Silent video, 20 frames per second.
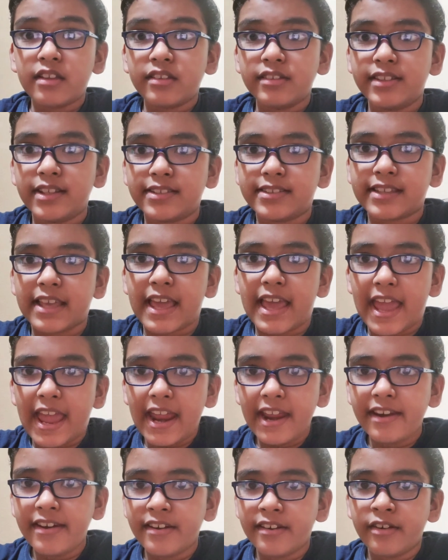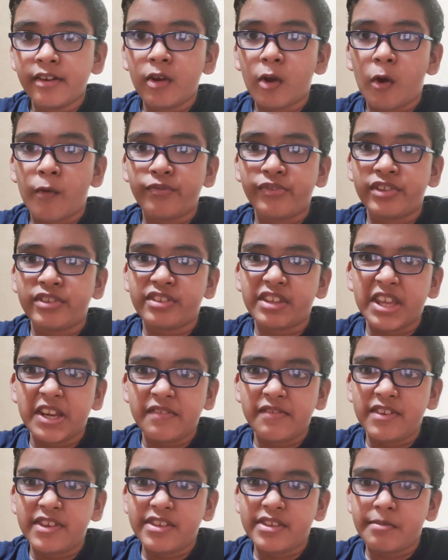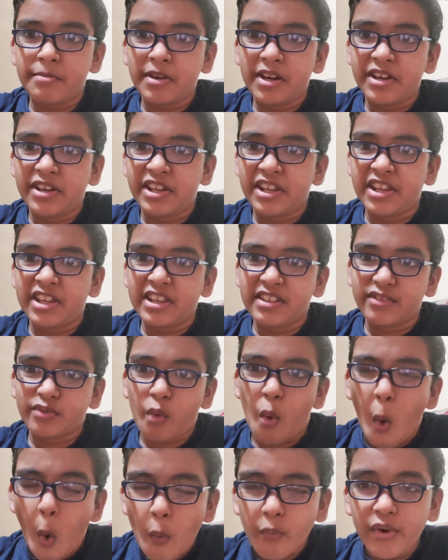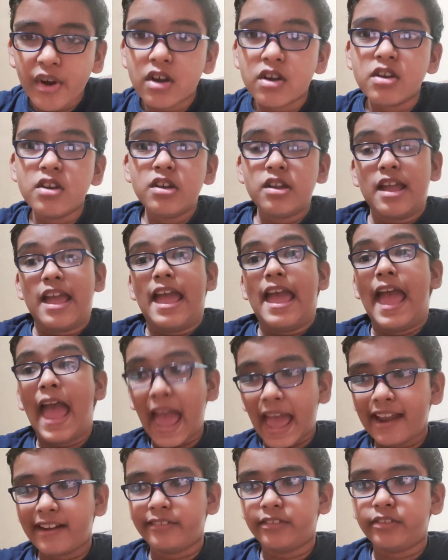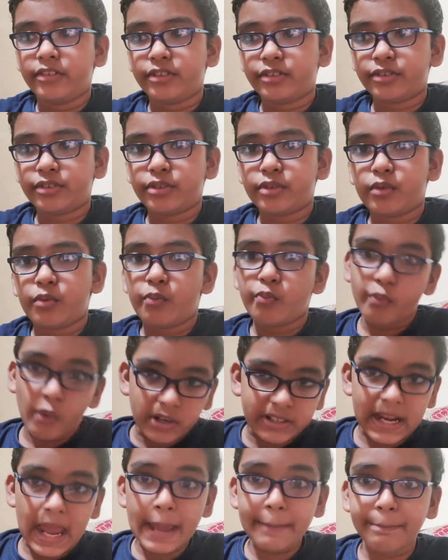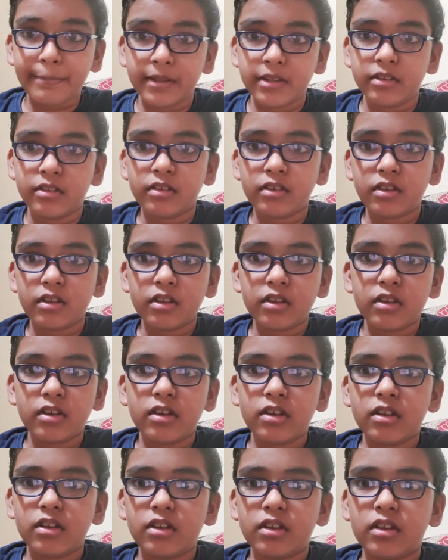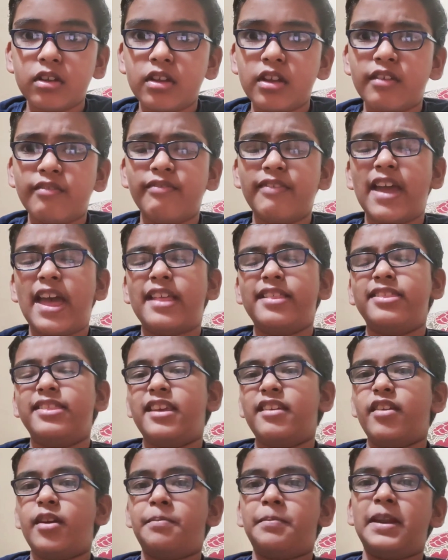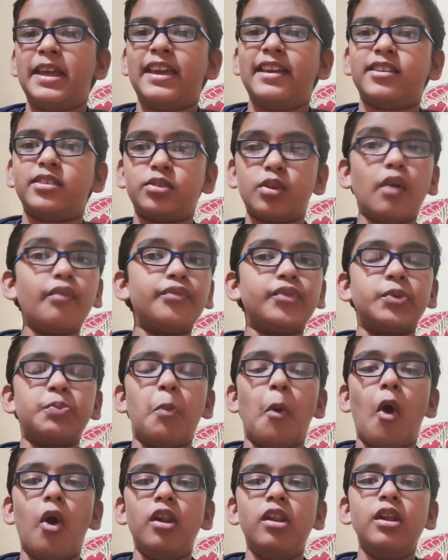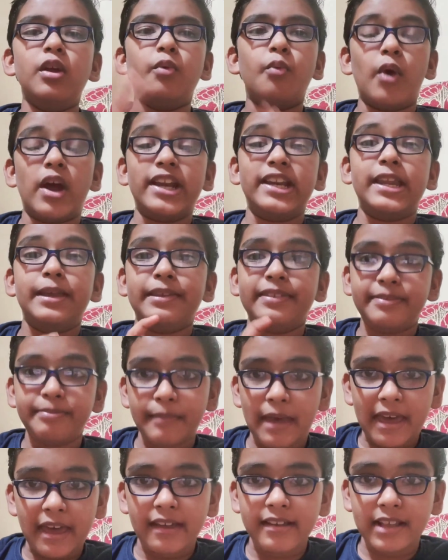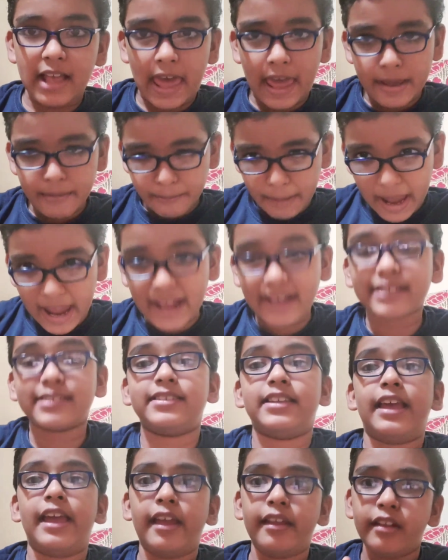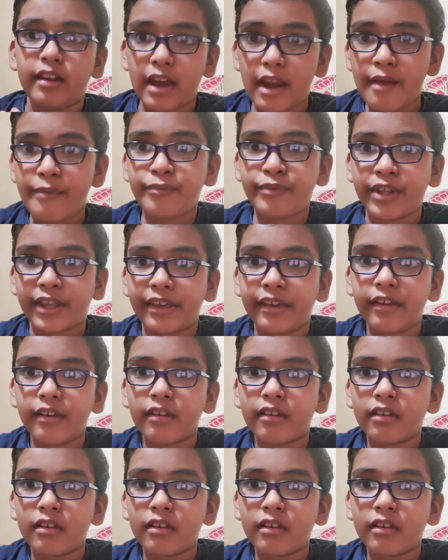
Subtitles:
this end of this invisibility is over. And what happened? When they were playing softball, only Max and Lefty